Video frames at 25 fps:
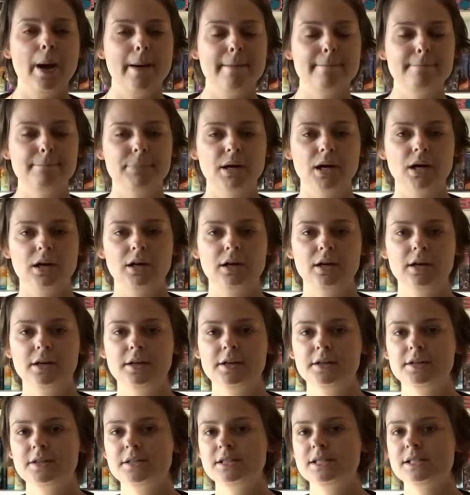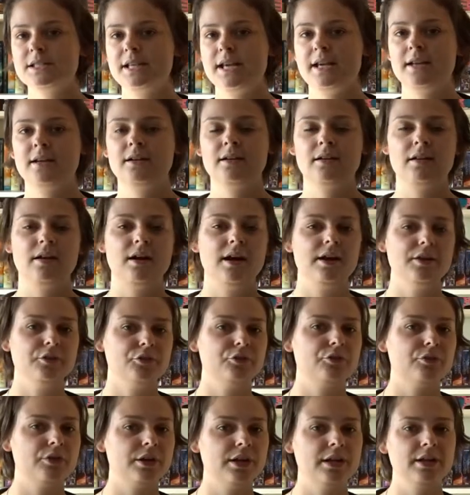birds and ice
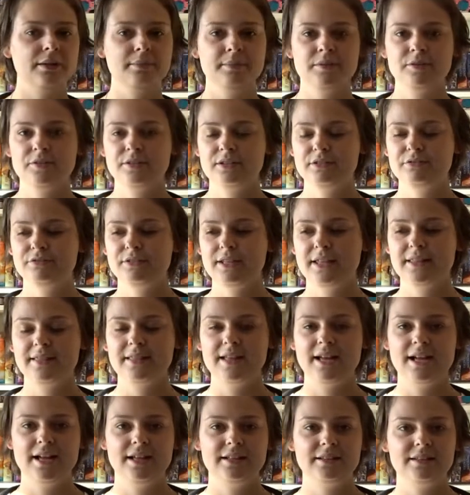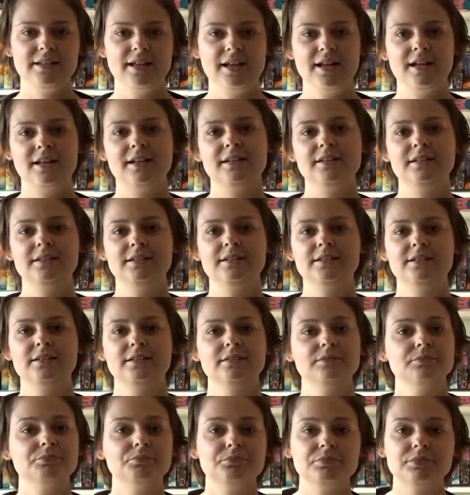cream and stuff like that and
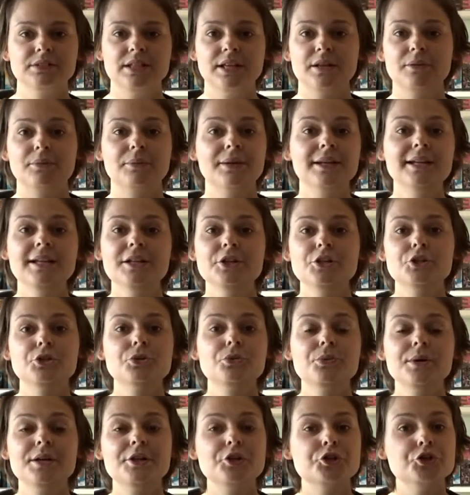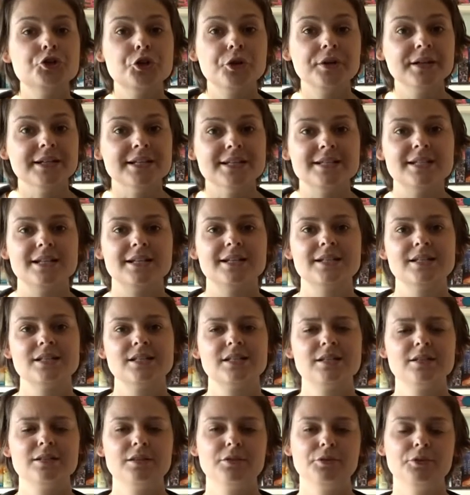they really do enjoy it and it's a
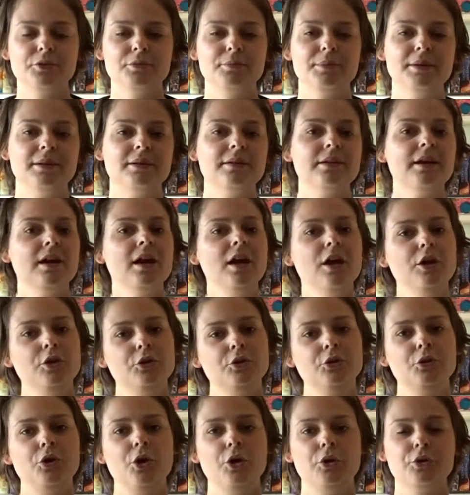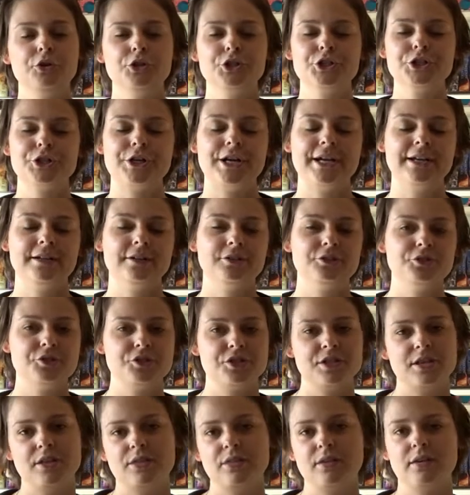little bit you go on the train and you
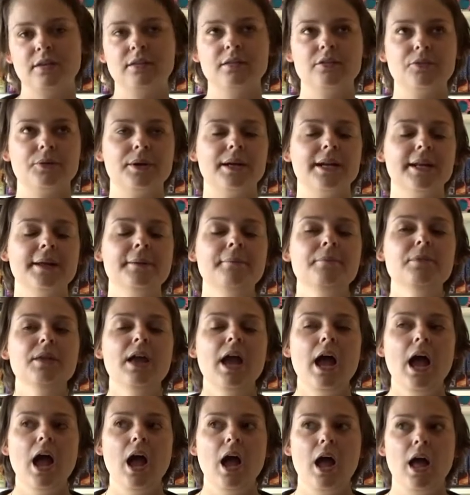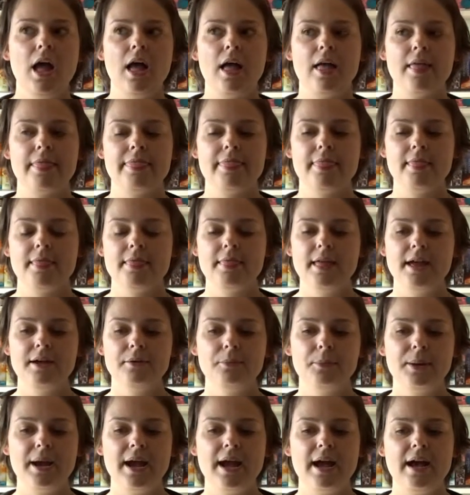see things really and then
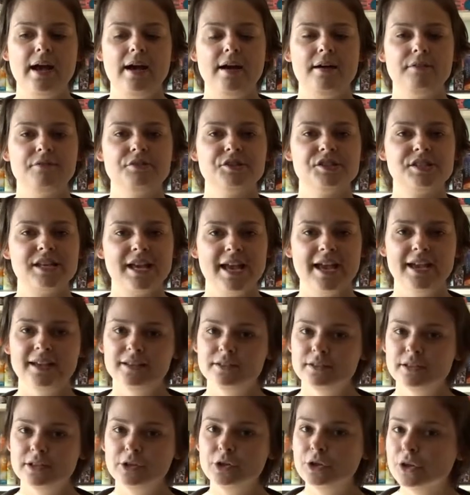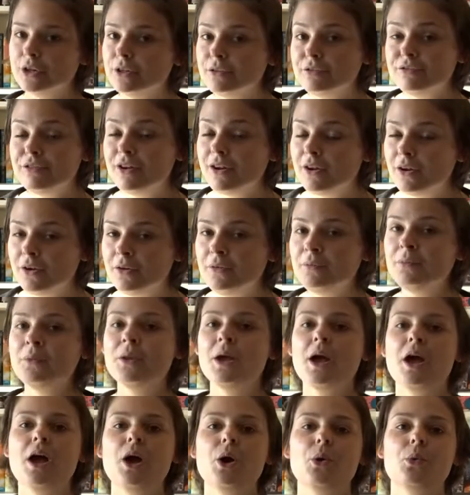we have Say Hey to Gruffalon
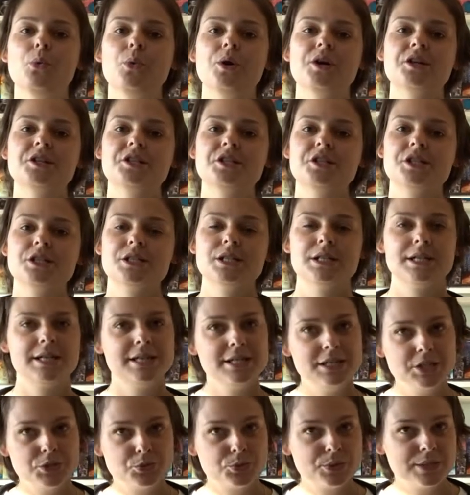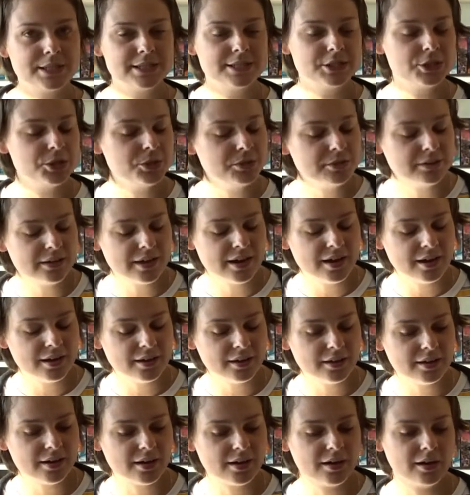which the kids really do
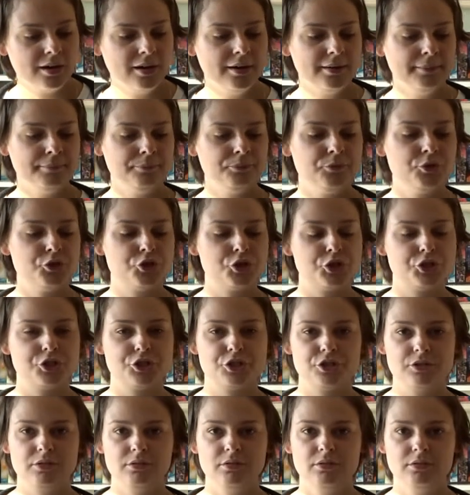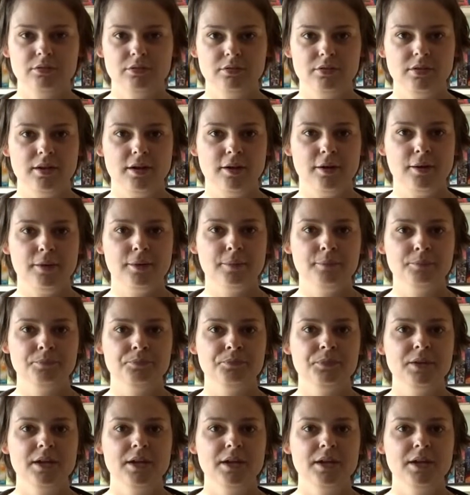like um, just um,